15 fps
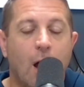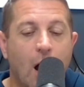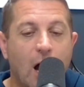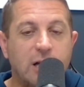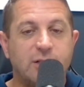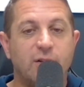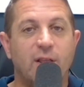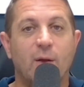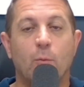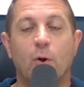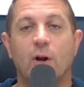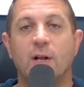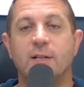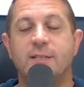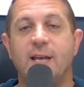All right, so then we're
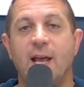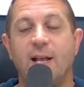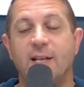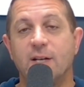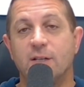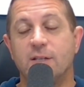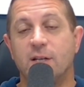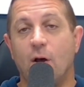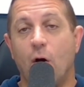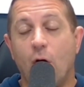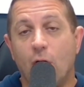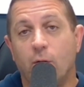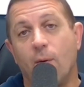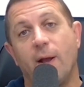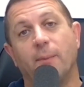going to take this
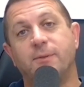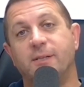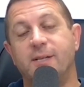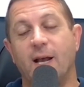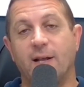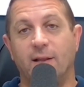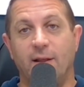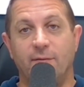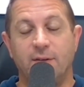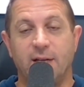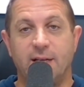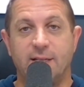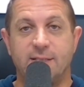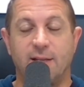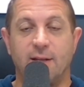all the way up to deck 11 to
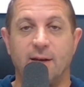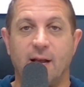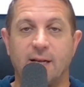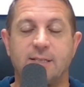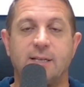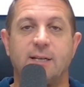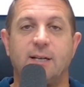get to the next